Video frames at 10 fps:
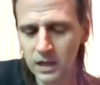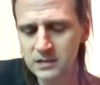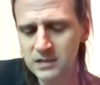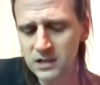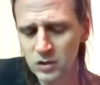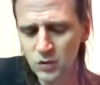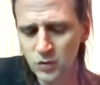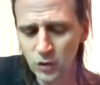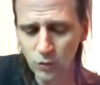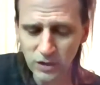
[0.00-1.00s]
Is it
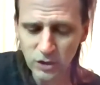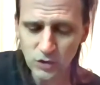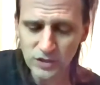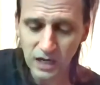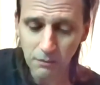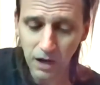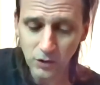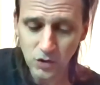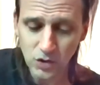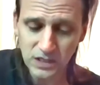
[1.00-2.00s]
true what you said
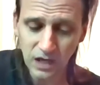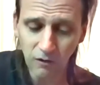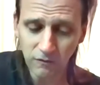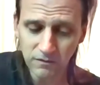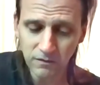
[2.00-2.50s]
about yourself?